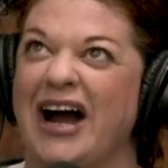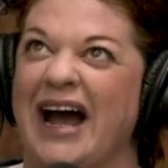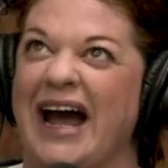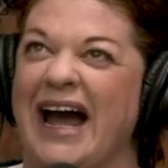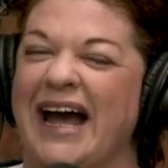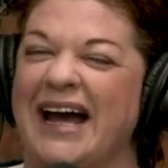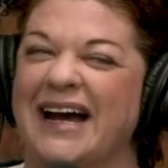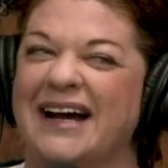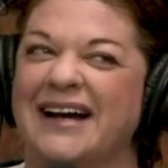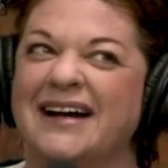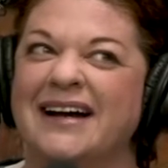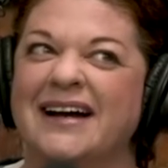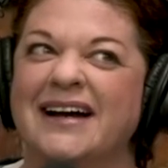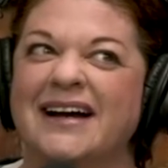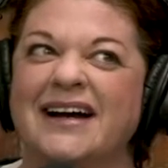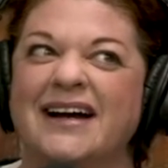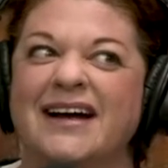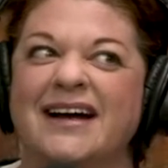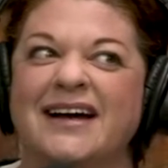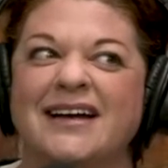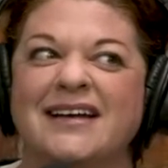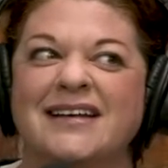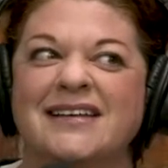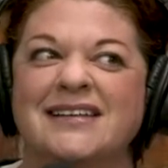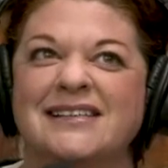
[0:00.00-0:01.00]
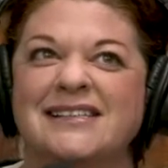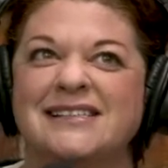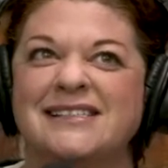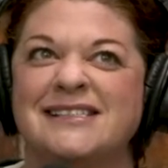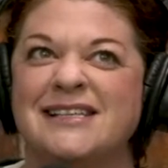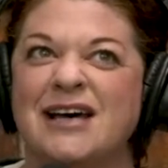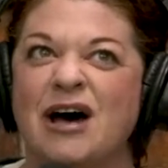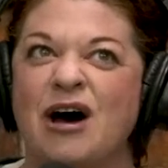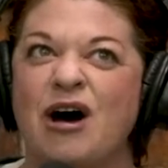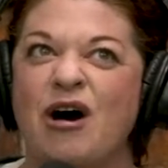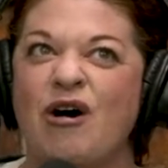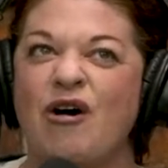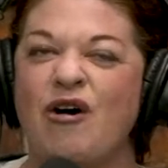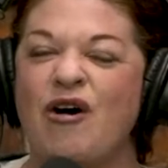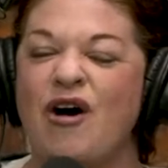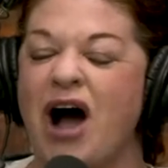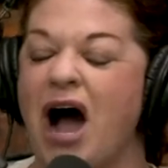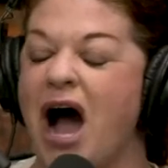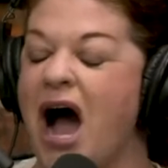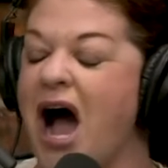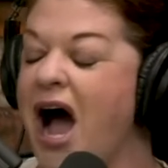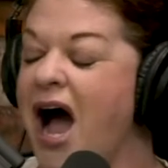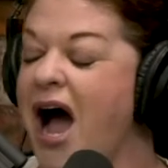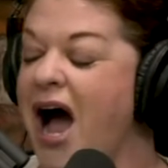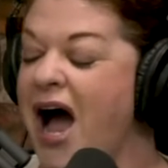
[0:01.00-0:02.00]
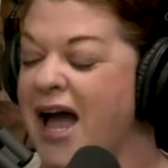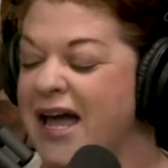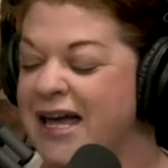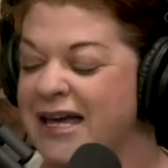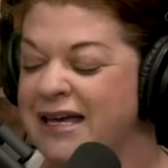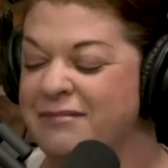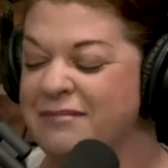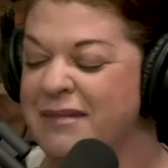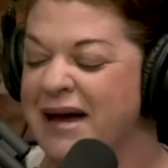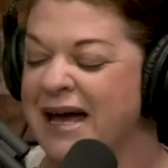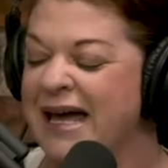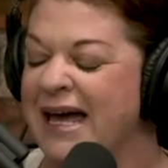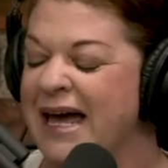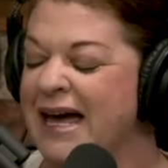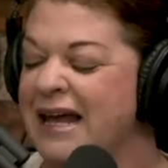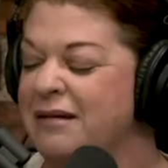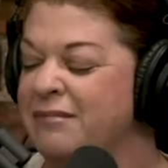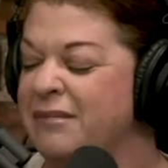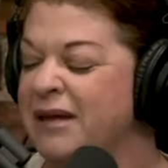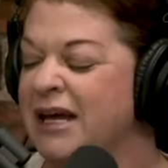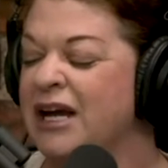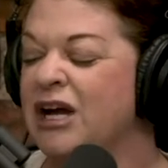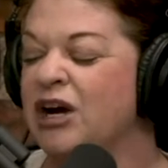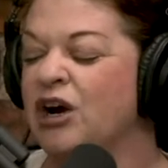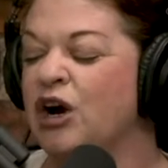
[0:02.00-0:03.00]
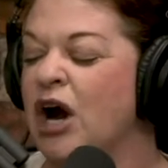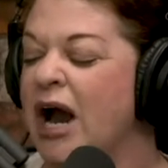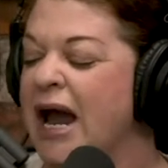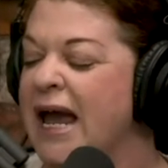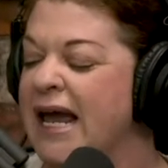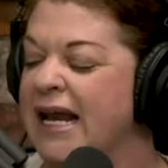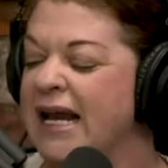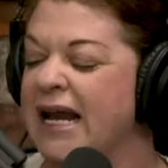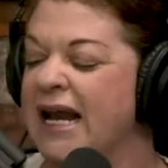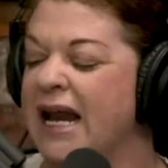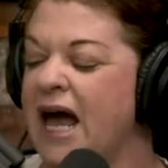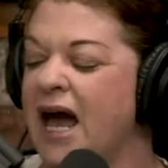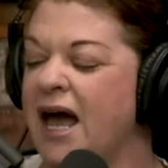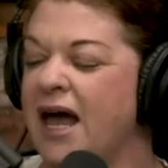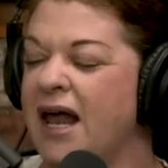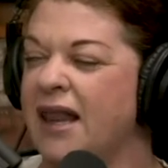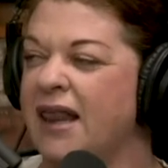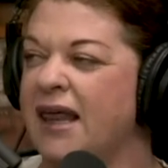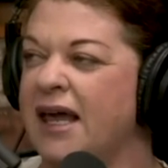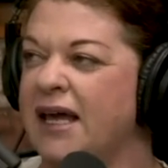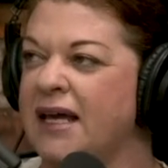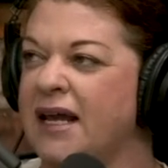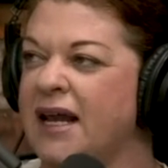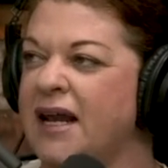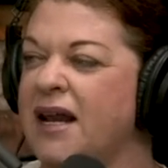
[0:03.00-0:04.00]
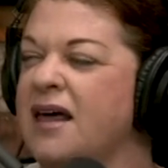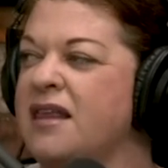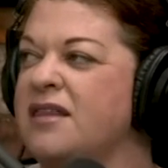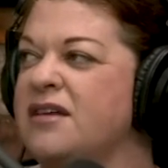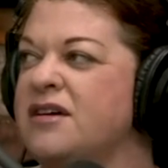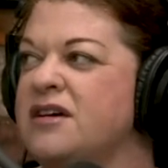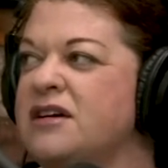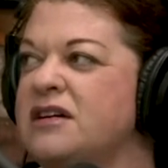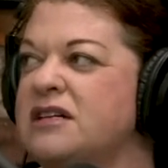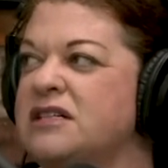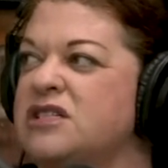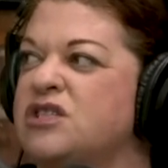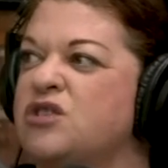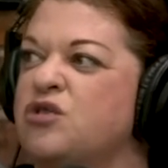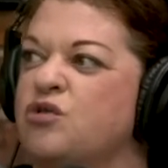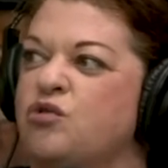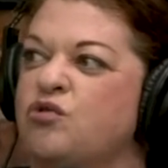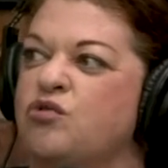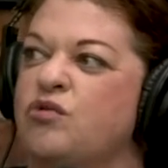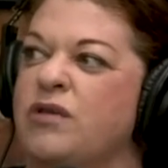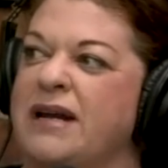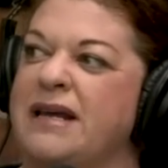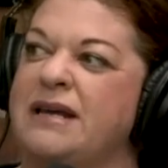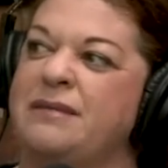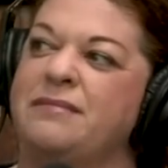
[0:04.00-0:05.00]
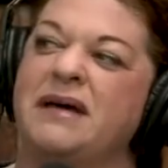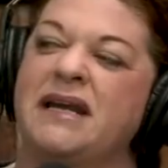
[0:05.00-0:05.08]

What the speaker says: Okay. So in my head, I'm like, great. Like another 20